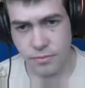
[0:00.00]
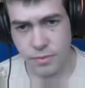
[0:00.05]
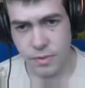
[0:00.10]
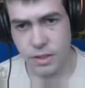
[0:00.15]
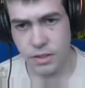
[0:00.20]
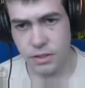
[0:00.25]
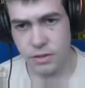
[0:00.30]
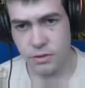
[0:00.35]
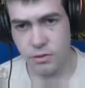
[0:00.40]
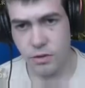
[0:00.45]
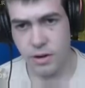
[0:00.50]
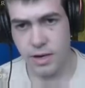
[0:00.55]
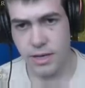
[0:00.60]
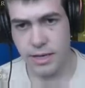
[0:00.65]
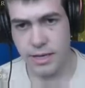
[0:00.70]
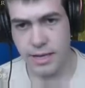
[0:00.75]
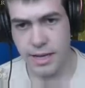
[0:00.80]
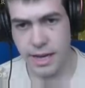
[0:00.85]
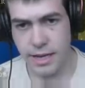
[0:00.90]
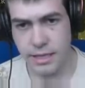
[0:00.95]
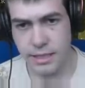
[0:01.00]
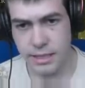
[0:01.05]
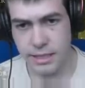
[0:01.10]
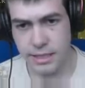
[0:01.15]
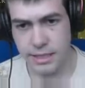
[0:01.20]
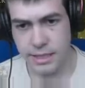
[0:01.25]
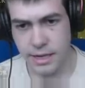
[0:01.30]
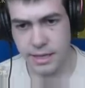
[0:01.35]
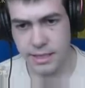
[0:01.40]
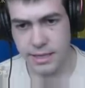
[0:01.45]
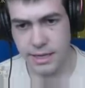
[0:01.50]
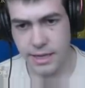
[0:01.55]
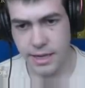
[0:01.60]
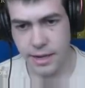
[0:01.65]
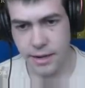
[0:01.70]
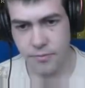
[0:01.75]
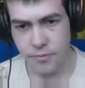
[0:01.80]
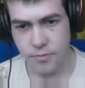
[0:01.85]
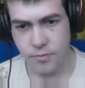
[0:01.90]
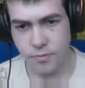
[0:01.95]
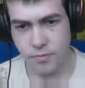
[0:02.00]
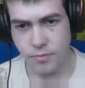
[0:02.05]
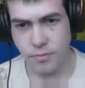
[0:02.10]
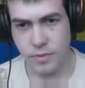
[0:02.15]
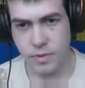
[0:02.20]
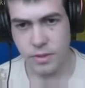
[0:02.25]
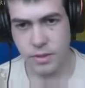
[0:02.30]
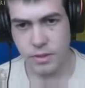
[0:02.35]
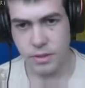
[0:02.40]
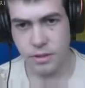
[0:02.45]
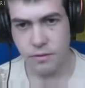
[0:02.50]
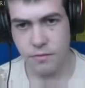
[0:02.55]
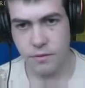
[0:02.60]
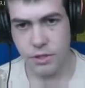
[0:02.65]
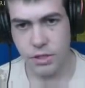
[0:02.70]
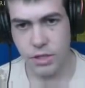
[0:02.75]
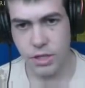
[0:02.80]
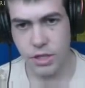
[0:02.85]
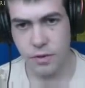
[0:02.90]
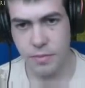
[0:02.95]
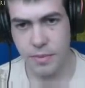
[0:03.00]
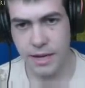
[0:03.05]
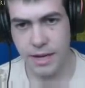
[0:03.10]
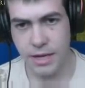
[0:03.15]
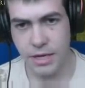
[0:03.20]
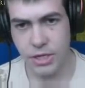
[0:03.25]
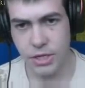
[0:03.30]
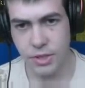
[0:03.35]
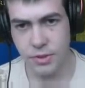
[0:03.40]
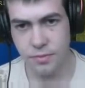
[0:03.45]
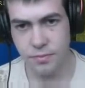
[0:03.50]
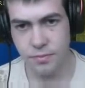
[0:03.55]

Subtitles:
Let's try and engage these guys here. Go for a shield bash.